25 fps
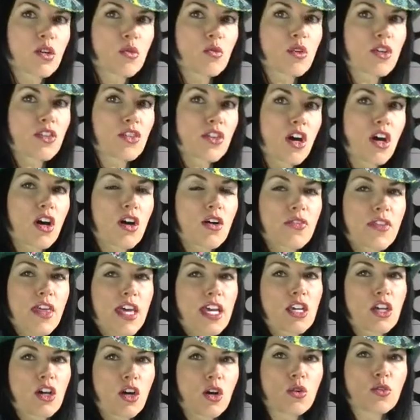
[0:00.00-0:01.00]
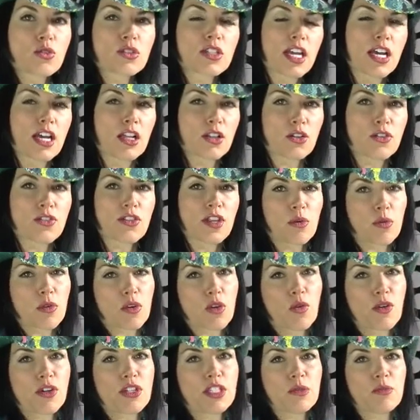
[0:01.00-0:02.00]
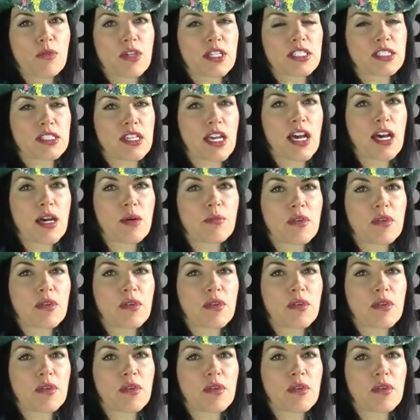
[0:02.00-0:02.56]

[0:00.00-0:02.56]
with all that gold color that we're going to mix up,